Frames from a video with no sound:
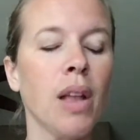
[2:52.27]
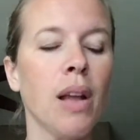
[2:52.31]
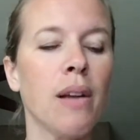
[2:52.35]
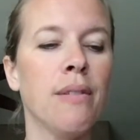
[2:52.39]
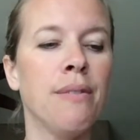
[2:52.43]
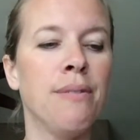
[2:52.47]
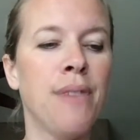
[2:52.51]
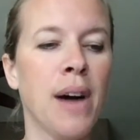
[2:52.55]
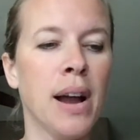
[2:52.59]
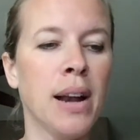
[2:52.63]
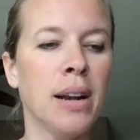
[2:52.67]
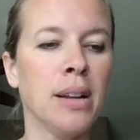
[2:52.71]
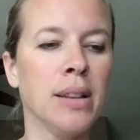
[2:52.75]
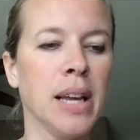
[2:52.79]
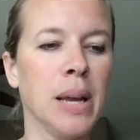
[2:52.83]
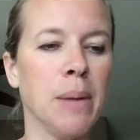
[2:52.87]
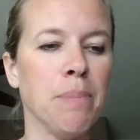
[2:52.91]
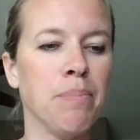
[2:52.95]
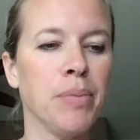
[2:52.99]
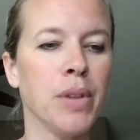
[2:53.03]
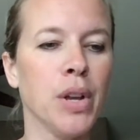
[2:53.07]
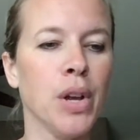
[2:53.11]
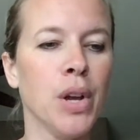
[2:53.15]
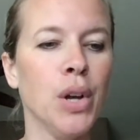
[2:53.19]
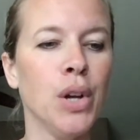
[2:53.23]
Finally,
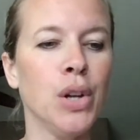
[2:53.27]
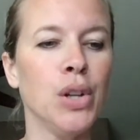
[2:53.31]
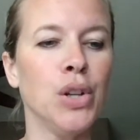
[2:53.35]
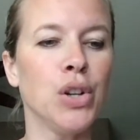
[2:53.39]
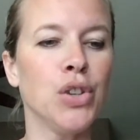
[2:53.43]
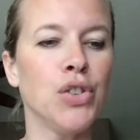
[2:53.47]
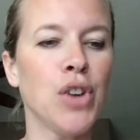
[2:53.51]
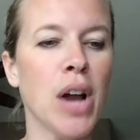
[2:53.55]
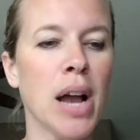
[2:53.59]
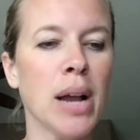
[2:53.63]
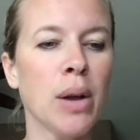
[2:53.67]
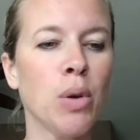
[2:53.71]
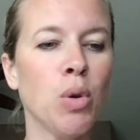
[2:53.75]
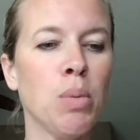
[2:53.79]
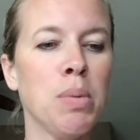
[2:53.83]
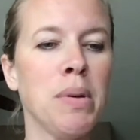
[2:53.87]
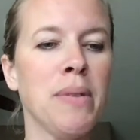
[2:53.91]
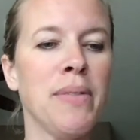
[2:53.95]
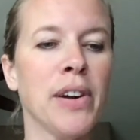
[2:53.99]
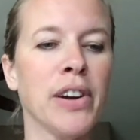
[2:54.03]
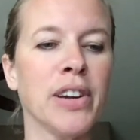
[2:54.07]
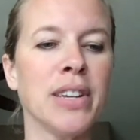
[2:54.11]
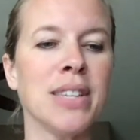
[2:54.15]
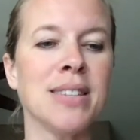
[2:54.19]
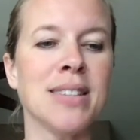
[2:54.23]
your dragon will be
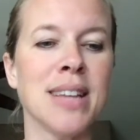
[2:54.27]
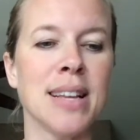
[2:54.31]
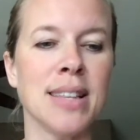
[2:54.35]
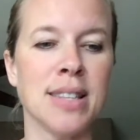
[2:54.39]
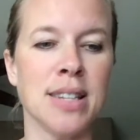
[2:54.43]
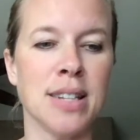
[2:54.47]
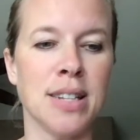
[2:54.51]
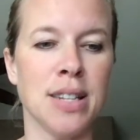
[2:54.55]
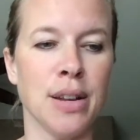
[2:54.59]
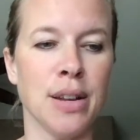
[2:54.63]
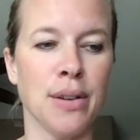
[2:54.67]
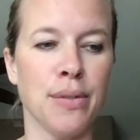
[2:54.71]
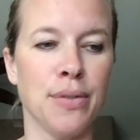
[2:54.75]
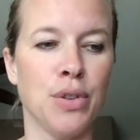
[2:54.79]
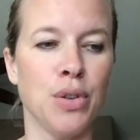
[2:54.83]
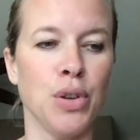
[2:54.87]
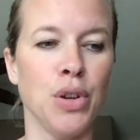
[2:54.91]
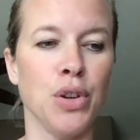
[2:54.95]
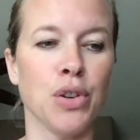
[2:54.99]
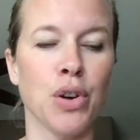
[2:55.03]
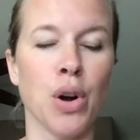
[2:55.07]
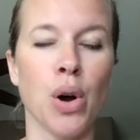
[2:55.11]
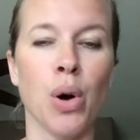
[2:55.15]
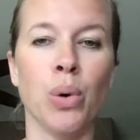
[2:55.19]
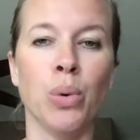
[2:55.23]
very sensitive to
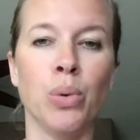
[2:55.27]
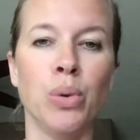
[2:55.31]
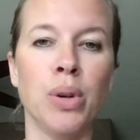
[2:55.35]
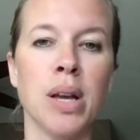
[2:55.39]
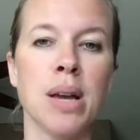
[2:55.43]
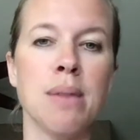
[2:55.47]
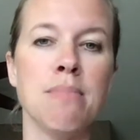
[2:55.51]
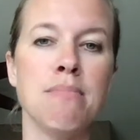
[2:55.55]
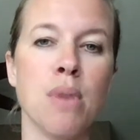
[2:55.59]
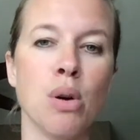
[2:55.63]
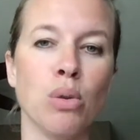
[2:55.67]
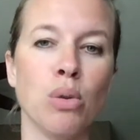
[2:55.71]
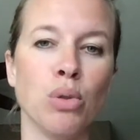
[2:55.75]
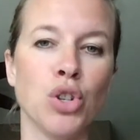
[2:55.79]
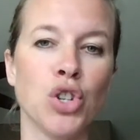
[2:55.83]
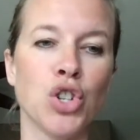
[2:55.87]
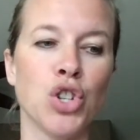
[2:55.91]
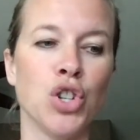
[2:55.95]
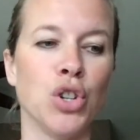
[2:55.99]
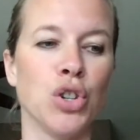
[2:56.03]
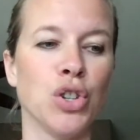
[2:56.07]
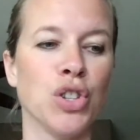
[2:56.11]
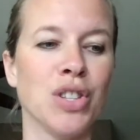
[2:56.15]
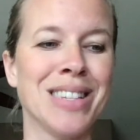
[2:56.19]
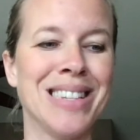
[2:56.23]
your own
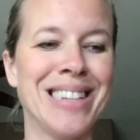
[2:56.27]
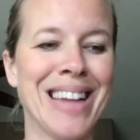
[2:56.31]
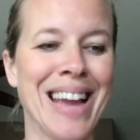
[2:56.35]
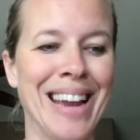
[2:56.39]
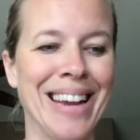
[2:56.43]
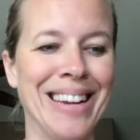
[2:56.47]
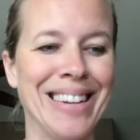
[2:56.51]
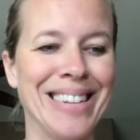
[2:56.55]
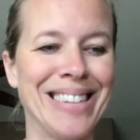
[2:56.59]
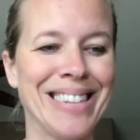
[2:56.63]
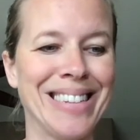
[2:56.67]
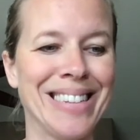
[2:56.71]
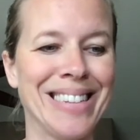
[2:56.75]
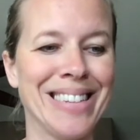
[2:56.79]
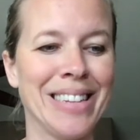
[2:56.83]
emotional state.